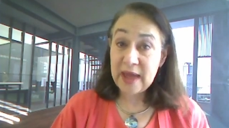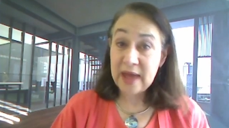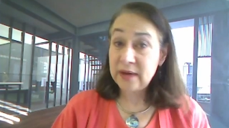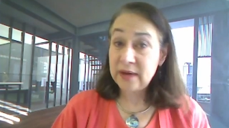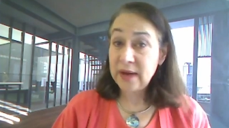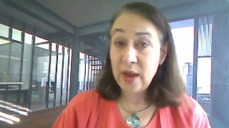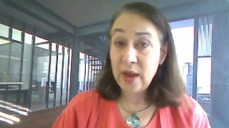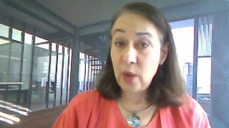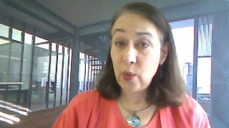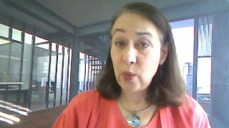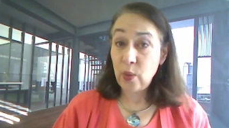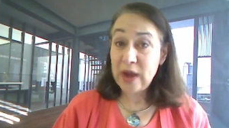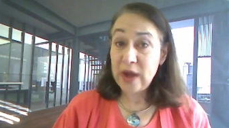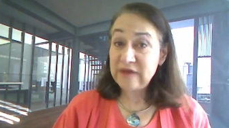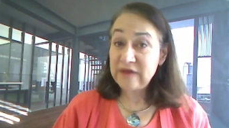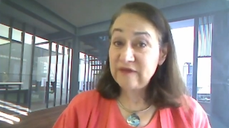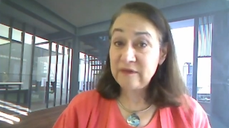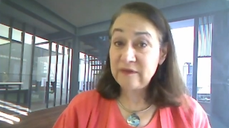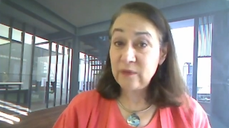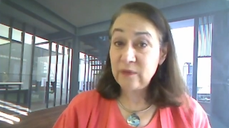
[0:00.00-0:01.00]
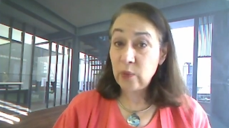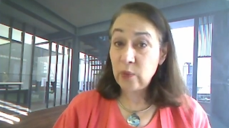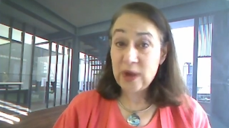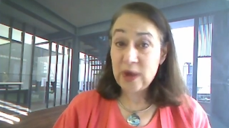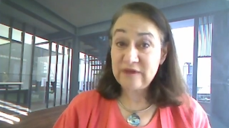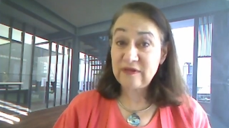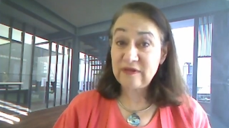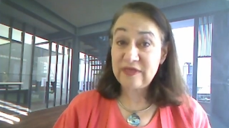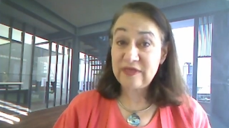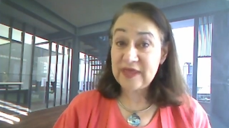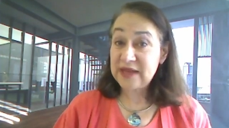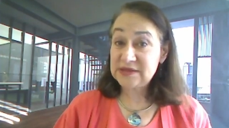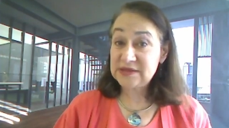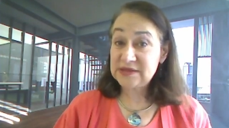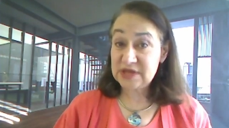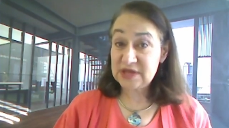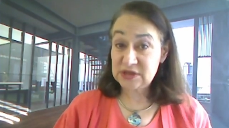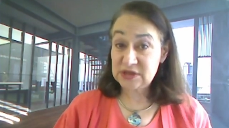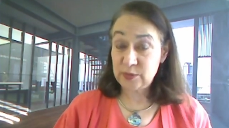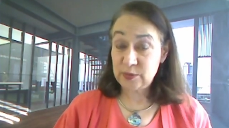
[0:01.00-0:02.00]
And one of the one of the
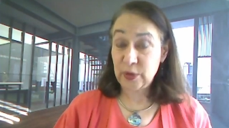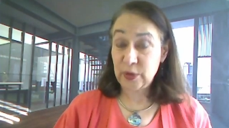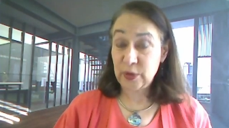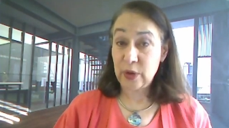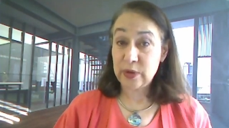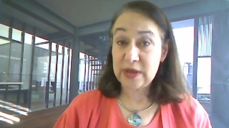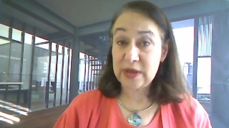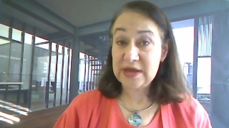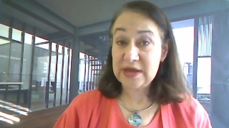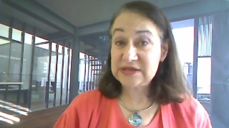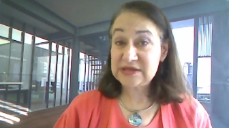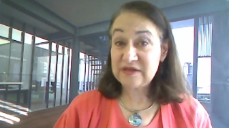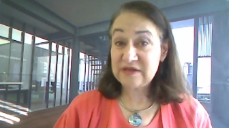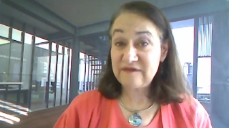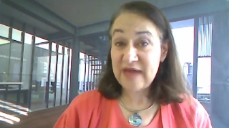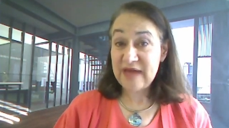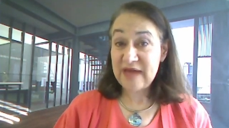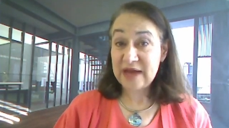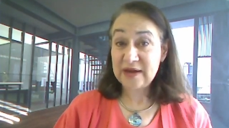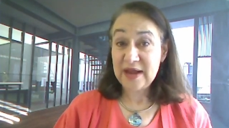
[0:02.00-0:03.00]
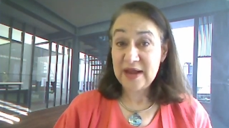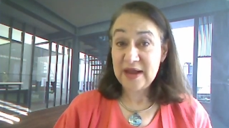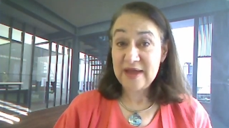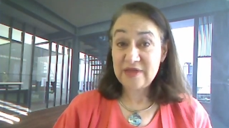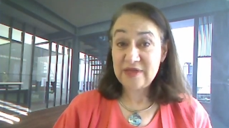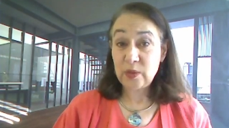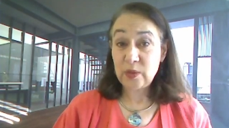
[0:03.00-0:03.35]
things that's broken is the fact